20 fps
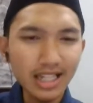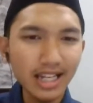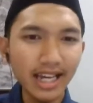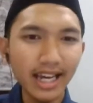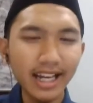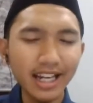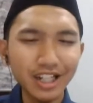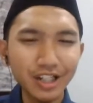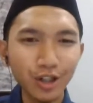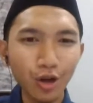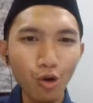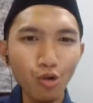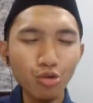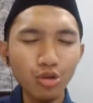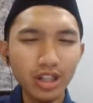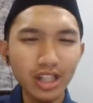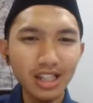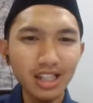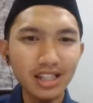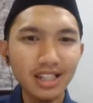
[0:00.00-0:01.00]
It is
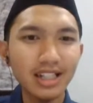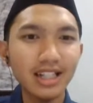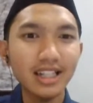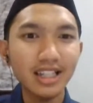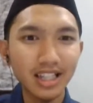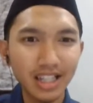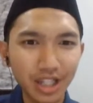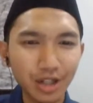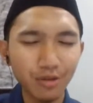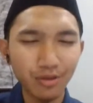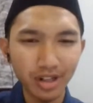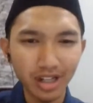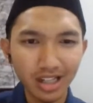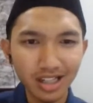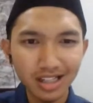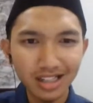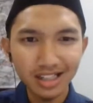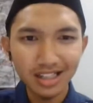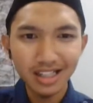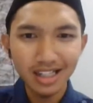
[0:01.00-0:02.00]
only a theory.
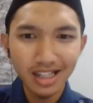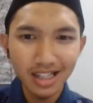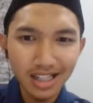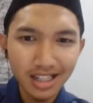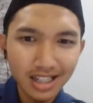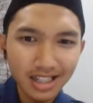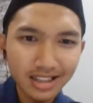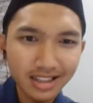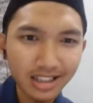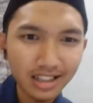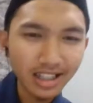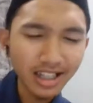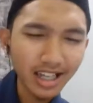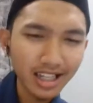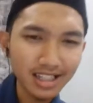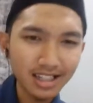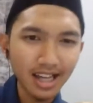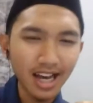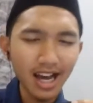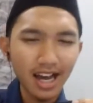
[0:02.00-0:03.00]
The thing
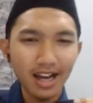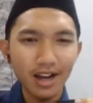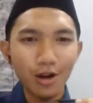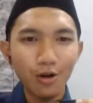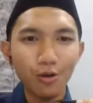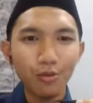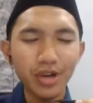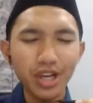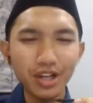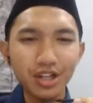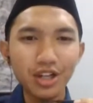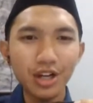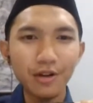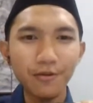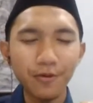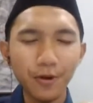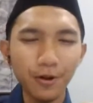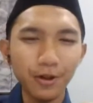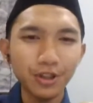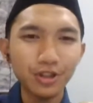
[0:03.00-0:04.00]
is that we usually
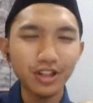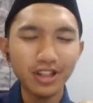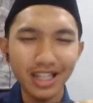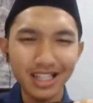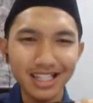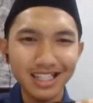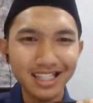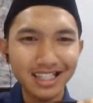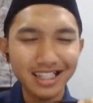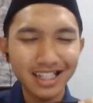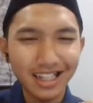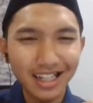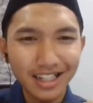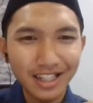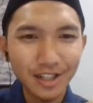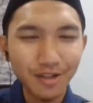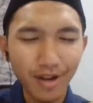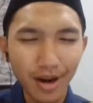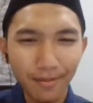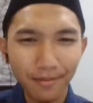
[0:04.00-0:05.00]
fall into this
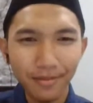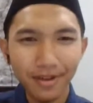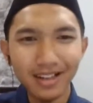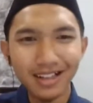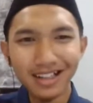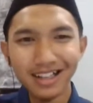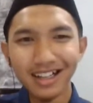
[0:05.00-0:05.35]
trap.